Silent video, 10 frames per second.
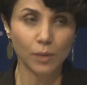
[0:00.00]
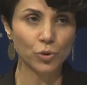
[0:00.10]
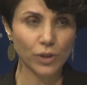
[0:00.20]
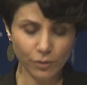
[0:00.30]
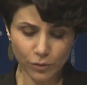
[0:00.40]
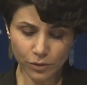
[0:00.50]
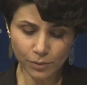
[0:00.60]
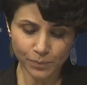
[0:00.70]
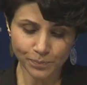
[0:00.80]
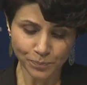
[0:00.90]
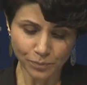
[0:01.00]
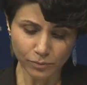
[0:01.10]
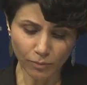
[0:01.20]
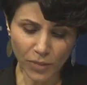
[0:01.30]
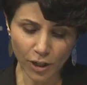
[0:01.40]
Moreover,
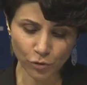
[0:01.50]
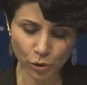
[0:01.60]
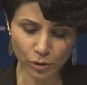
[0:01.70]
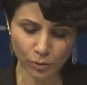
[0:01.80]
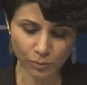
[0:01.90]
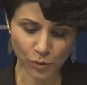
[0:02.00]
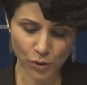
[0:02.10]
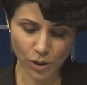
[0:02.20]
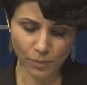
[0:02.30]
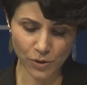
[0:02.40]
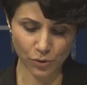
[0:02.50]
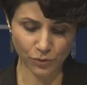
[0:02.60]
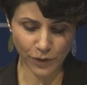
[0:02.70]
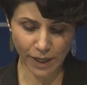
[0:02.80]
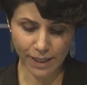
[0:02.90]
for the museum
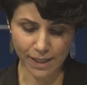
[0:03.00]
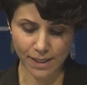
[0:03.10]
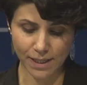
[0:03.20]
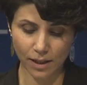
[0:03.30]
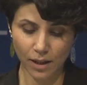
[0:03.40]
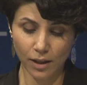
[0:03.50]
surveillance,